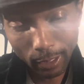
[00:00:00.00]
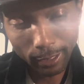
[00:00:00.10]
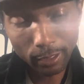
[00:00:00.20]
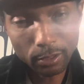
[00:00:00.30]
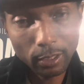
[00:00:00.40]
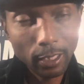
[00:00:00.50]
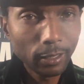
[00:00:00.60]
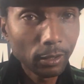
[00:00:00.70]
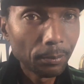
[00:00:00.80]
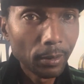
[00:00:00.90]
like I said, I
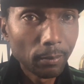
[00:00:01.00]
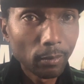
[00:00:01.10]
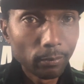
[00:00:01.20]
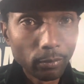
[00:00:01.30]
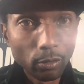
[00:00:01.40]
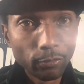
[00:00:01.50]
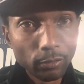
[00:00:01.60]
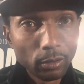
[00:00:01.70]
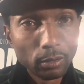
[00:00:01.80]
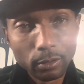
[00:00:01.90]
commend my bro
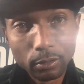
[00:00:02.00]
for,